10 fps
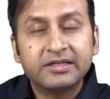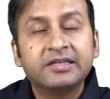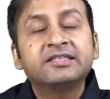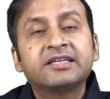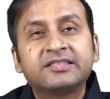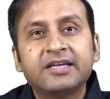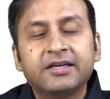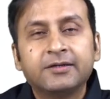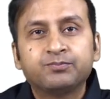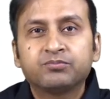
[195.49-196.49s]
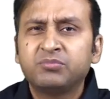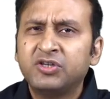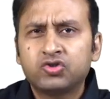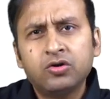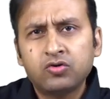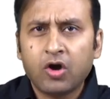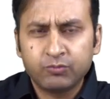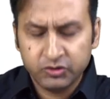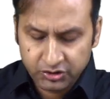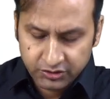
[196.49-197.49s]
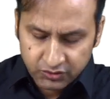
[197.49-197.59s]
it is extending based on clock position.